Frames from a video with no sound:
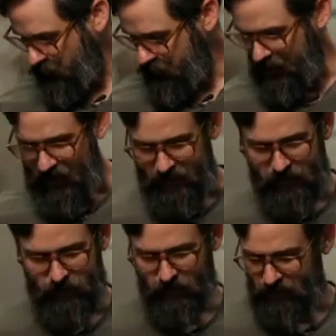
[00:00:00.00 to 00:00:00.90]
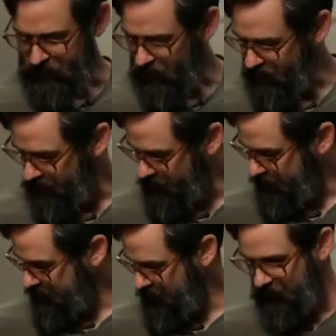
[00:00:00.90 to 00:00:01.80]
your black. We were talking,
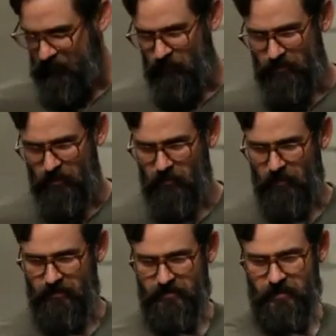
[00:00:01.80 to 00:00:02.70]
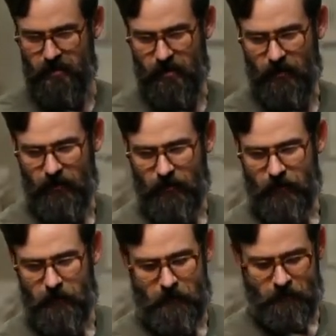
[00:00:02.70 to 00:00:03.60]
Tina and I were talking about this today,
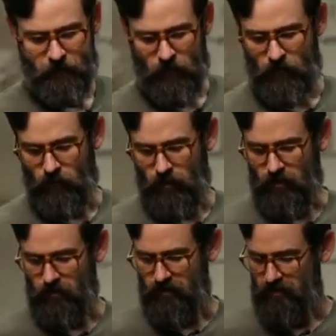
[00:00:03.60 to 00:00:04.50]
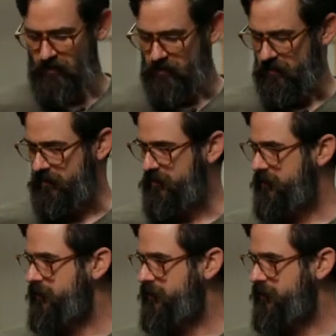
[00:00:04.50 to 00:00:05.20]
where we think that,